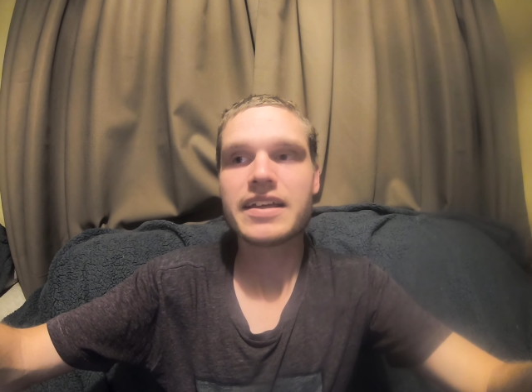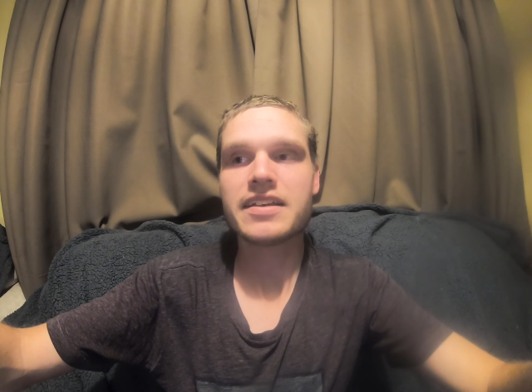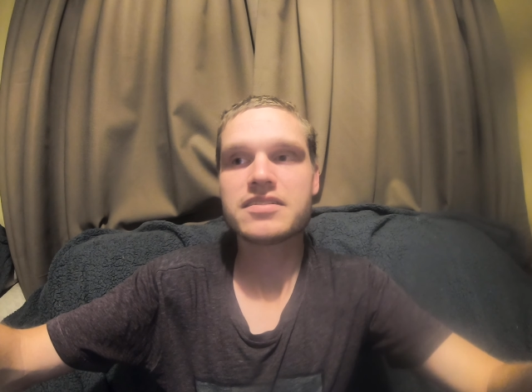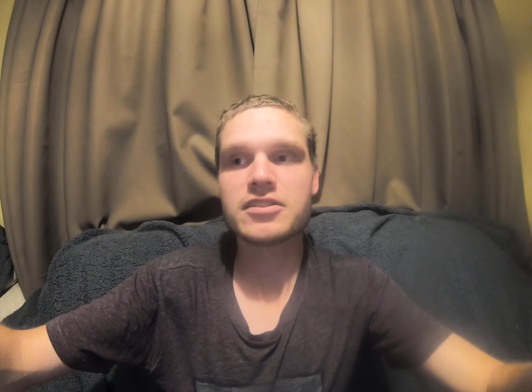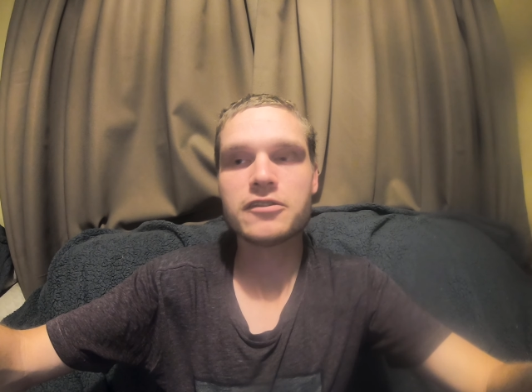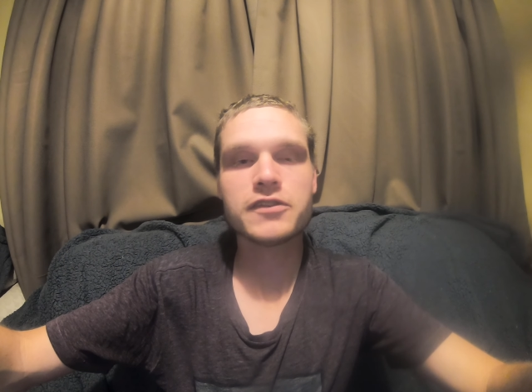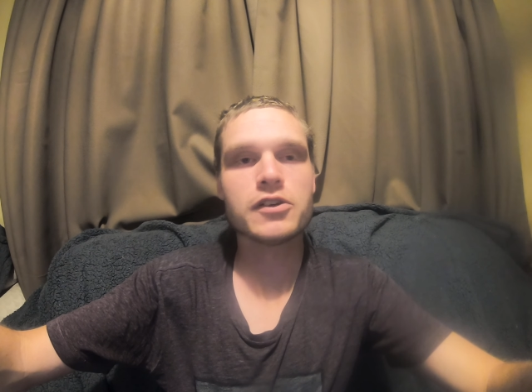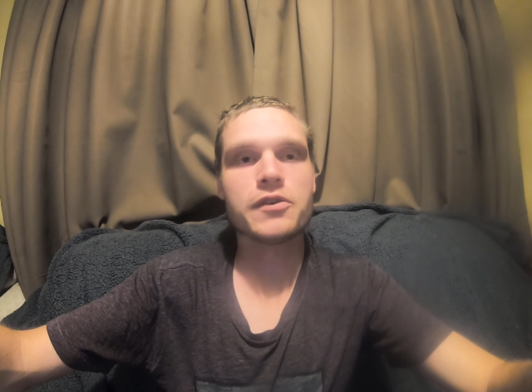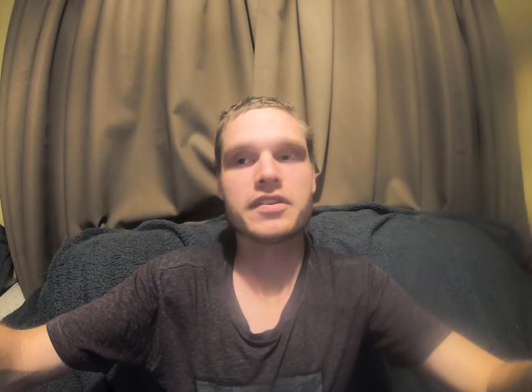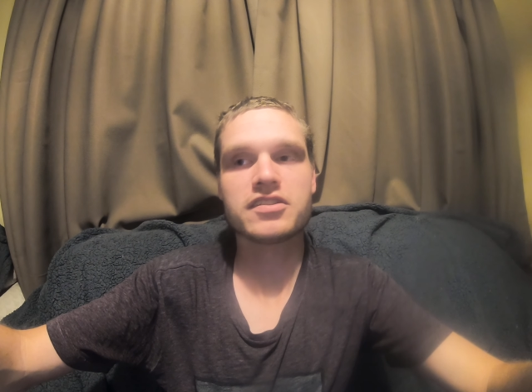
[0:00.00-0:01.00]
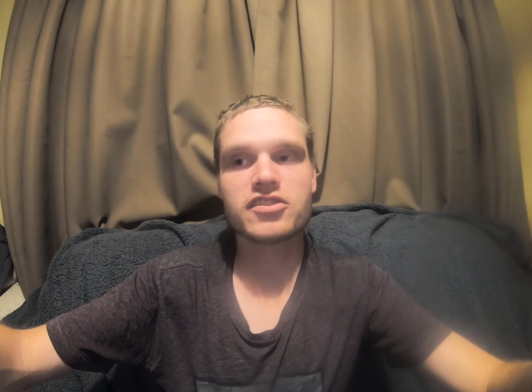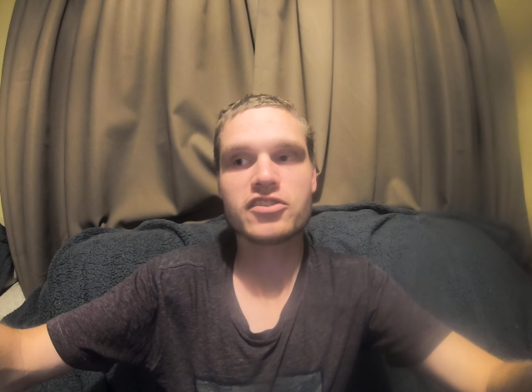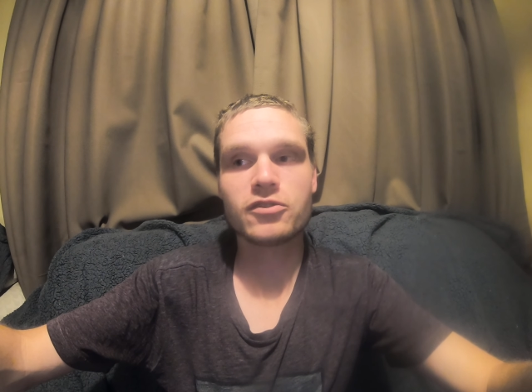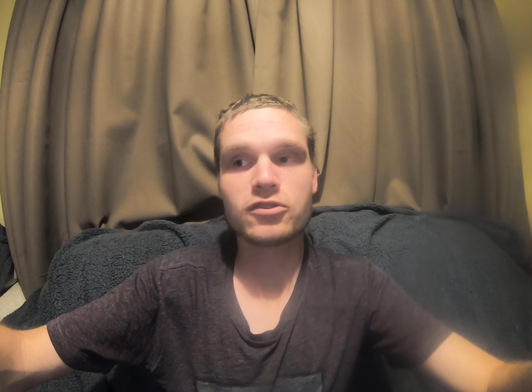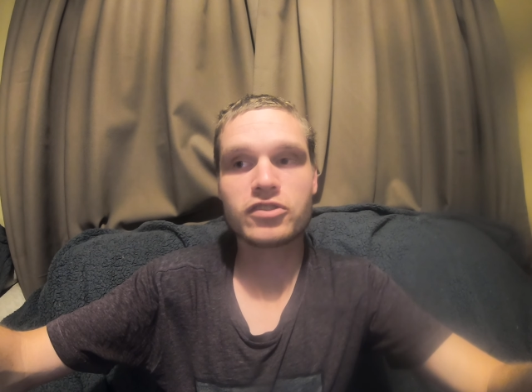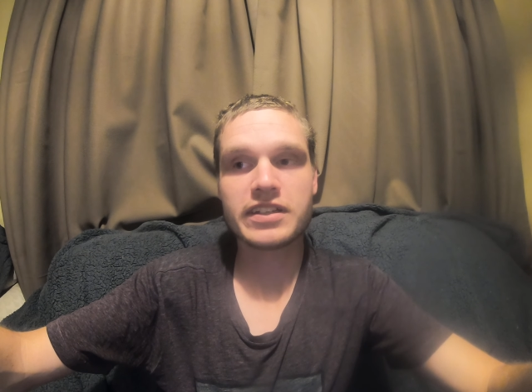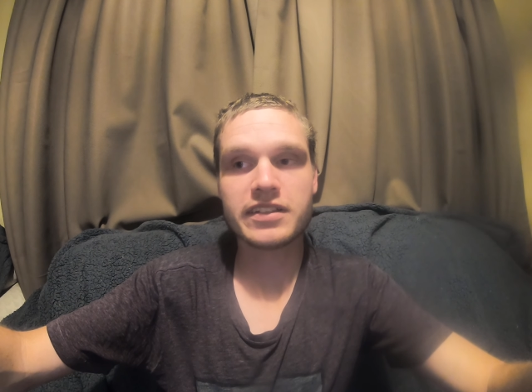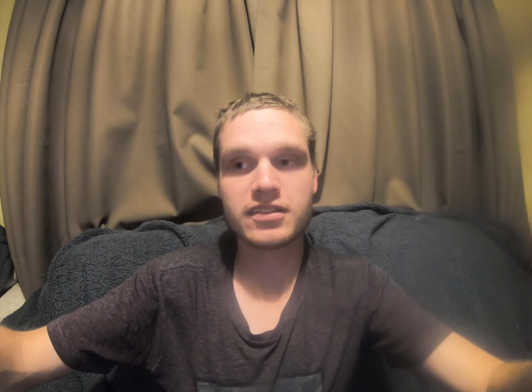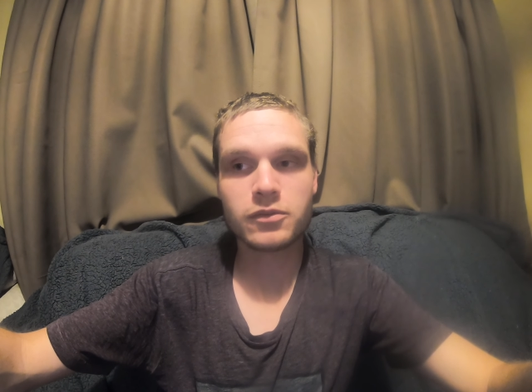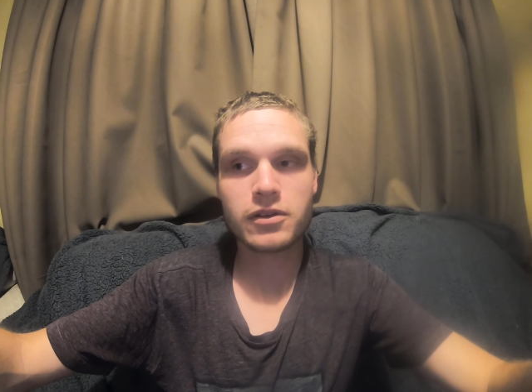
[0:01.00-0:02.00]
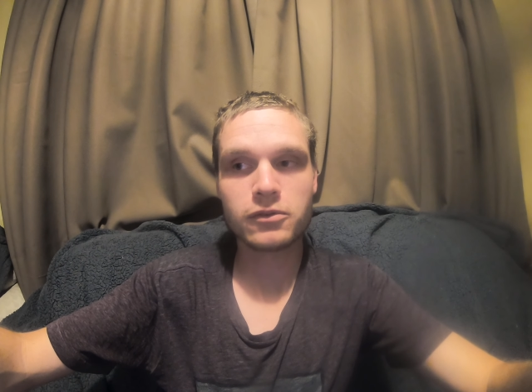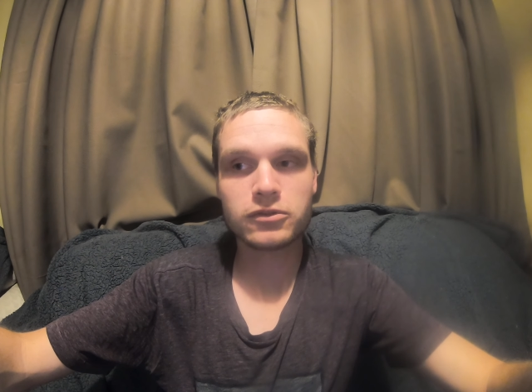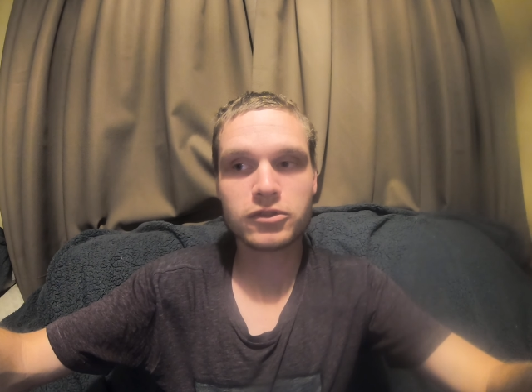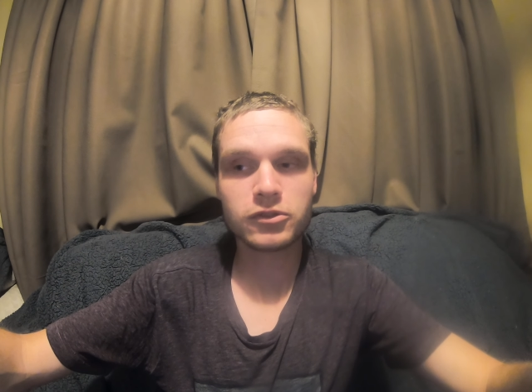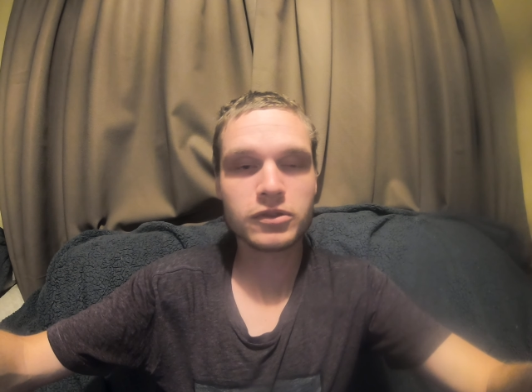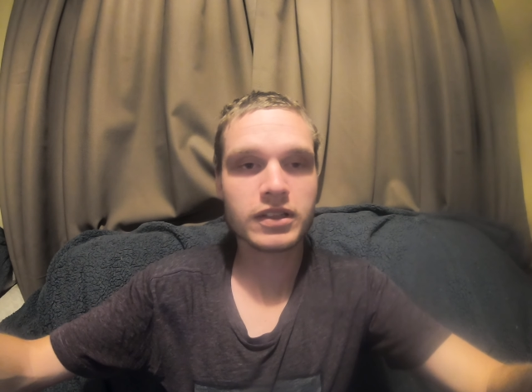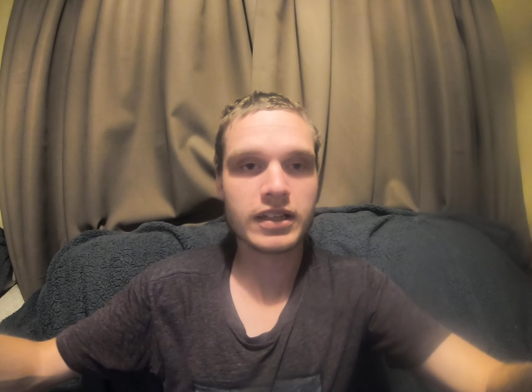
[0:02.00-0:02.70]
Silva on the score sheet as well too.